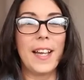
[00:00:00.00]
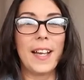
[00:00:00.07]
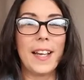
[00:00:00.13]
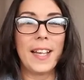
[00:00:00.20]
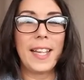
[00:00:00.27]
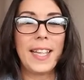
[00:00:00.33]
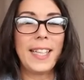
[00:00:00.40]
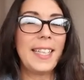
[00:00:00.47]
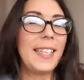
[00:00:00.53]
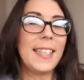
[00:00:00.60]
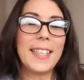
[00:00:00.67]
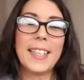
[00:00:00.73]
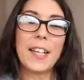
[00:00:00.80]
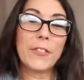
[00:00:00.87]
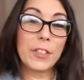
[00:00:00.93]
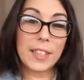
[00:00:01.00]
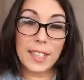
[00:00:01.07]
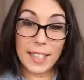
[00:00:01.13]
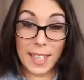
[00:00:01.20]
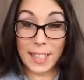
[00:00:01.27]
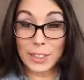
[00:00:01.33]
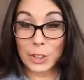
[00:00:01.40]
uh, anything and
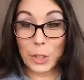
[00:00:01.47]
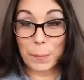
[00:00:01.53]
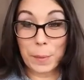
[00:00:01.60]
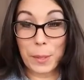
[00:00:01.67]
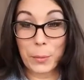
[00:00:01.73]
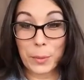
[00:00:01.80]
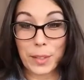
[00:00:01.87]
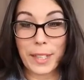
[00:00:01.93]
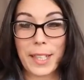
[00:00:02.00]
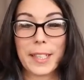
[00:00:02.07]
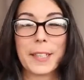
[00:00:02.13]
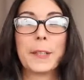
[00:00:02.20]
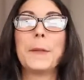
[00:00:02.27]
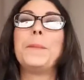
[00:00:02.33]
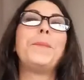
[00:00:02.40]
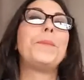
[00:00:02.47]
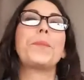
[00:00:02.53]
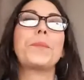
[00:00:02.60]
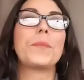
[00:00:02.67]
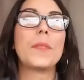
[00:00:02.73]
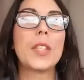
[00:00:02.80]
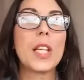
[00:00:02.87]
everything X R P related,
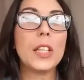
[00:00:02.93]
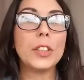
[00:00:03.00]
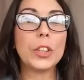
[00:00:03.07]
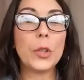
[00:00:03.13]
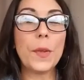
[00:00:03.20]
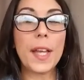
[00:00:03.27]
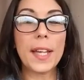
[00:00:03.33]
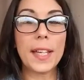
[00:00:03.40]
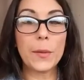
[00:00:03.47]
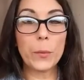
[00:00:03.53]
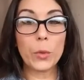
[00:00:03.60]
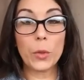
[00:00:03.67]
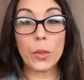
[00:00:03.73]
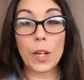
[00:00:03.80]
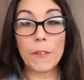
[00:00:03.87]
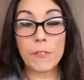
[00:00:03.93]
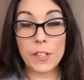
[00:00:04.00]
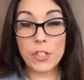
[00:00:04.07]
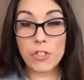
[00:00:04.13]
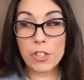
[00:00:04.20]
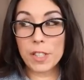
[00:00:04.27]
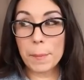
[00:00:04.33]
so that it will
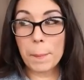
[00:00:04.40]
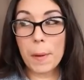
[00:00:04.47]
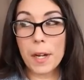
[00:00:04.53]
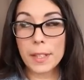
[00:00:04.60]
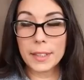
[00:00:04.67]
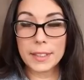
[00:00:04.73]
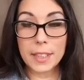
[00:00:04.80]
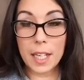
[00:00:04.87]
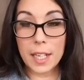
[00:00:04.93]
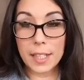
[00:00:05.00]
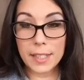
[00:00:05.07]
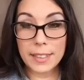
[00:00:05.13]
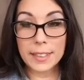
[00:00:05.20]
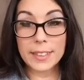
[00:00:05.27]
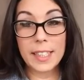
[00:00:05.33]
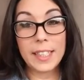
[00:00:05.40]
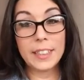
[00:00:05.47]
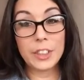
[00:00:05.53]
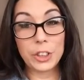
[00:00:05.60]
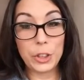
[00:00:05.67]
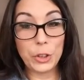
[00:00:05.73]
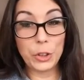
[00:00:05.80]
eventually monetize
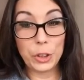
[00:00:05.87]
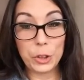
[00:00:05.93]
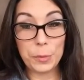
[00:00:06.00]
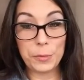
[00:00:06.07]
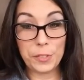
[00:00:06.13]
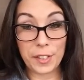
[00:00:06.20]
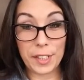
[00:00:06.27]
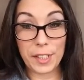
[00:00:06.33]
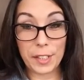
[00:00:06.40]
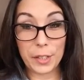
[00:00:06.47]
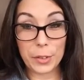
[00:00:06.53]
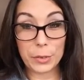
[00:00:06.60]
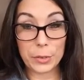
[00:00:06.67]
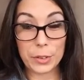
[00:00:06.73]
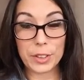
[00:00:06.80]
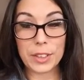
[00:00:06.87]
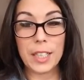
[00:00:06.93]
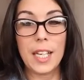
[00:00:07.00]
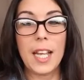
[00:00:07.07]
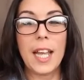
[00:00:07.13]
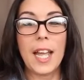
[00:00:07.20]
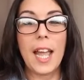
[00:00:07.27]
his YouTube
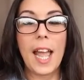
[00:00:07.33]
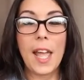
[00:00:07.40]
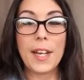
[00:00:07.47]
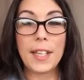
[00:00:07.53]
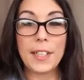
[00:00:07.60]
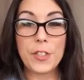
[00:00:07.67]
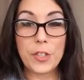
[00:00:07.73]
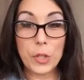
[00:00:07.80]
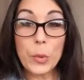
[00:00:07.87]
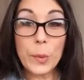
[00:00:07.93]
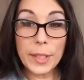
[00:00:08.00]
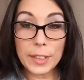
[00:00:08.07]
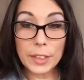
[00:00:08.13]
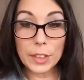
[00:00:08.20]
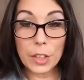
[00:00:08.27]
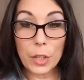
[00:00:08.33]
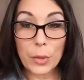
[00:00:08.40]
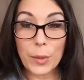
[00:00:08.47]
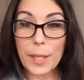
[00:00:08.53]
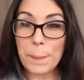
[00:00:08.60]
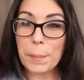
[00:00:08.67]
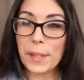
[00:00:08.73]
videos. And in doing
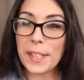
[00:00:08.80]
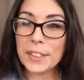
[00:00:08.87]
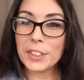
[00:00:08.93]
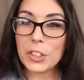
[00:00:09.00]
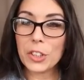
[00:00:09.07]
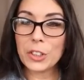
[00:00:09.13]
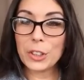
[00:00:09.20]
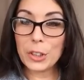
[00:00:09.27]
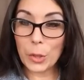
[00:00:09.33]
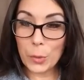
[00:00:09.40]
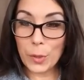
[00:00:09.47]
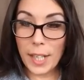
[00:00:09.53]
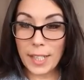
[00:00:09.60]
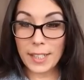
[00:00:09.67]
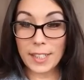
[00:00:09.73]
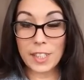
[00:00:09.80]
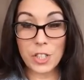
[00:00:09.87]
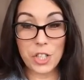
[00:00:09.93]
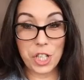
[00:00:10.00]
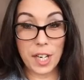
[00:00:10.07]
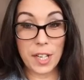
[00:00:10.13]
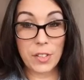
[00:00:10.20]
so, he plans on donating
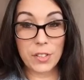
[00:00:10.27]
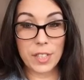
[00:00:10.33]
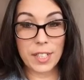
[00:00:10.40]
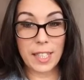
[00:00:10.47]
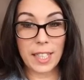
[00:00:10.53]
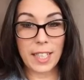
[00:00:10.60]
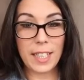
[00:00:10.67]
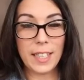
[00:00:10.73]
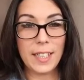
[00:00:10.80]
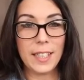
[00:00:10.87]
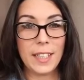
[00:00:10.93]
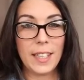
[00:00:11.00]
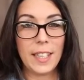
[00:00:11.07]
to charity